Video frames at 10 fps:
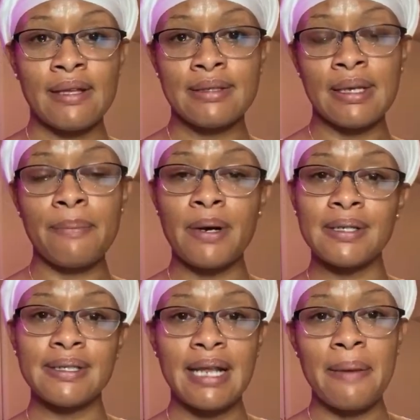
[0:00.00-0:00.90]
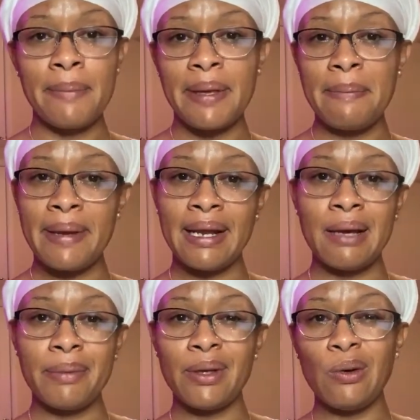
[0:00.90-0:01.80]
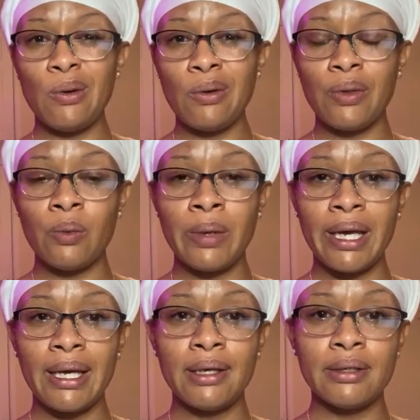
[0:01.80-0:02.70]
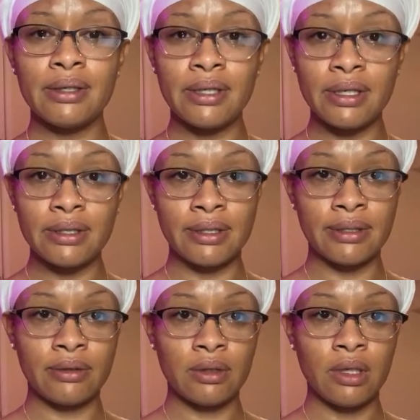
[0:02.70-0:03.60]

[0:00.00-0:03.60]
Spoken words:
some parts of that meat may not be all the way cooked,